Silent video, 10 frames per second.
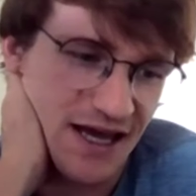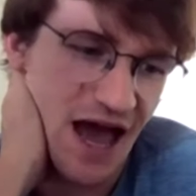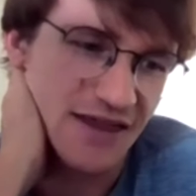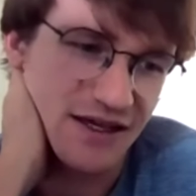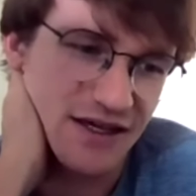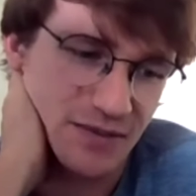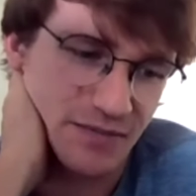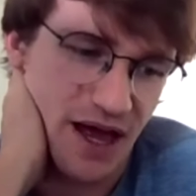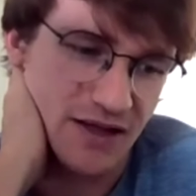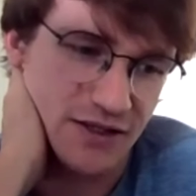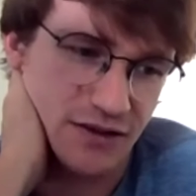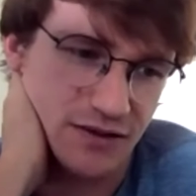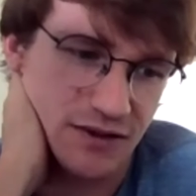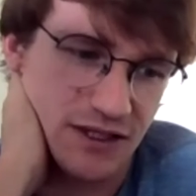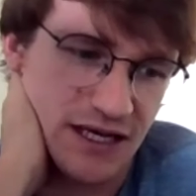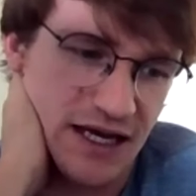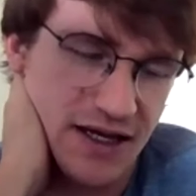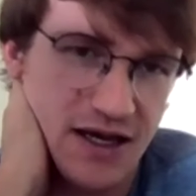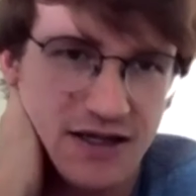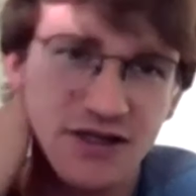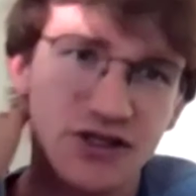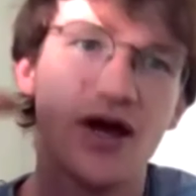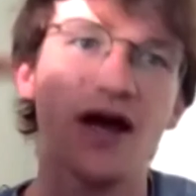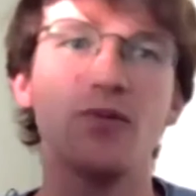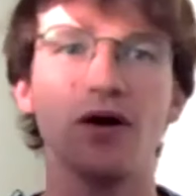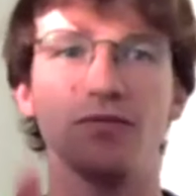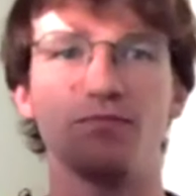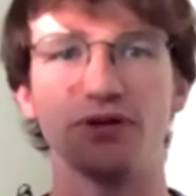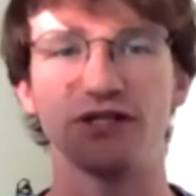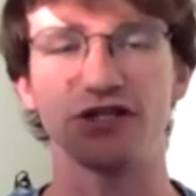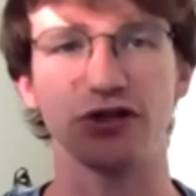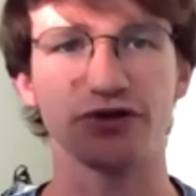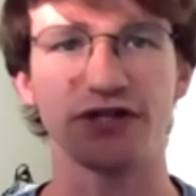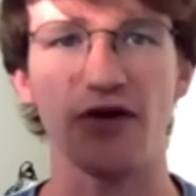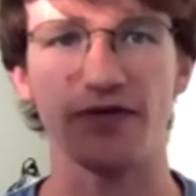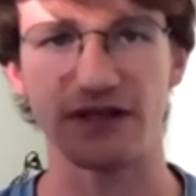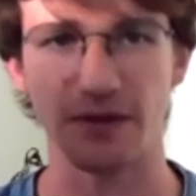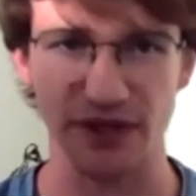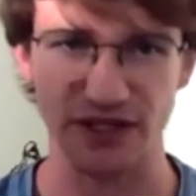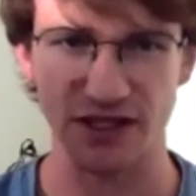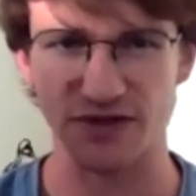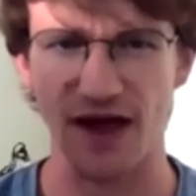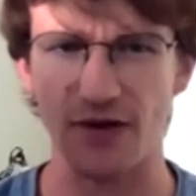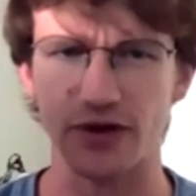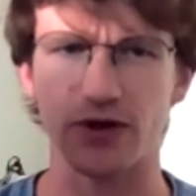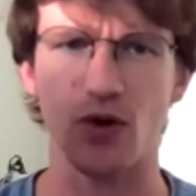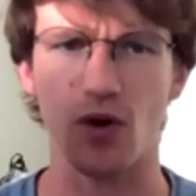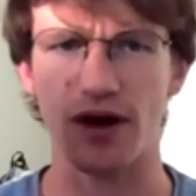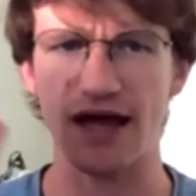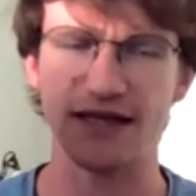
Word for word: I think it depends on eh, you kind of want to position yourself as a business founder or